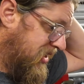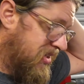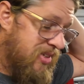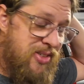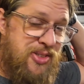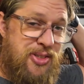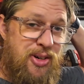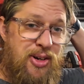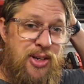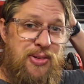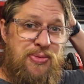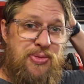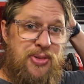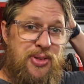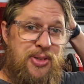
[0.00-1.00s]
Sorry
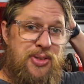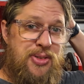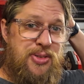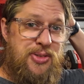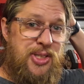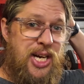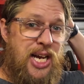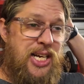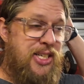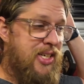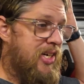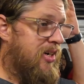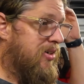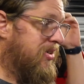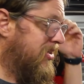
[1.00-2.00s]
for dragging you
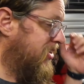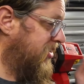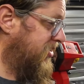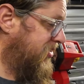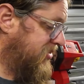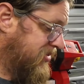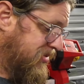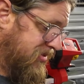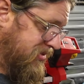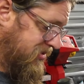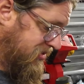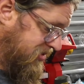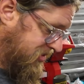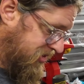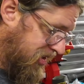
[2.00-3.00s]
out here and
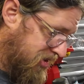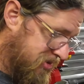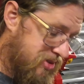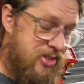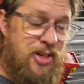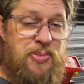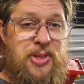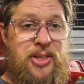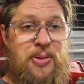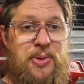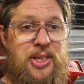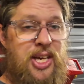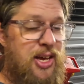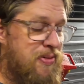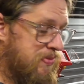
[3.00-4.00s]
starting something that we
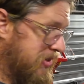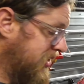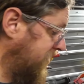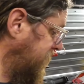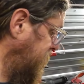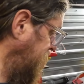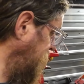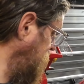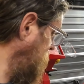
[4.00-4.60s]
can't finish.